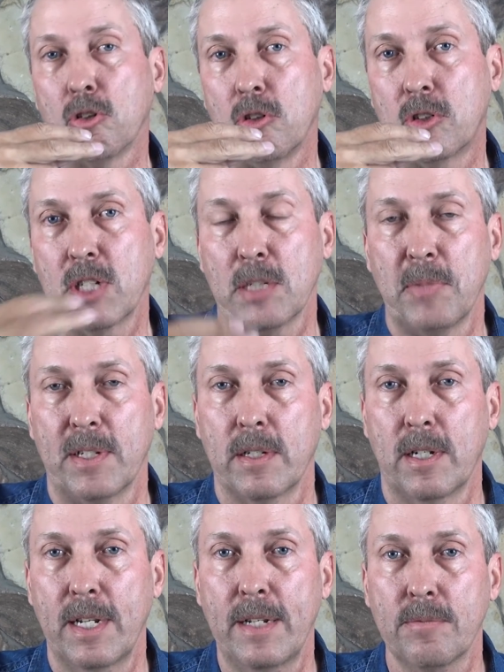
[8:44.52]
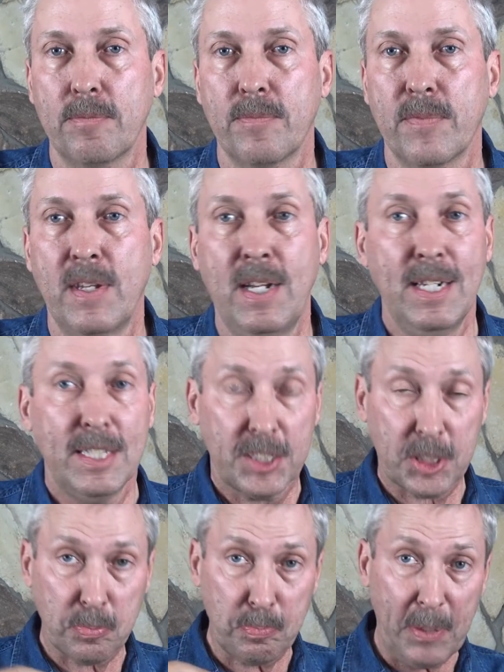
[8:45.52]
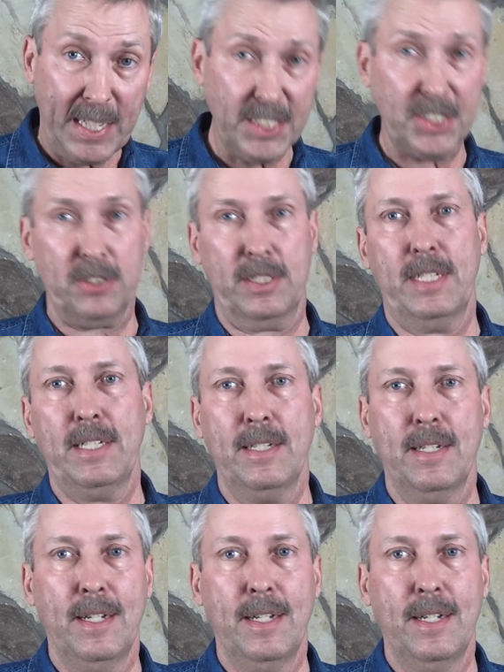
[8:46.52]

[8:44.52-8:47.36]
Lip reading: treatment, all right? Especially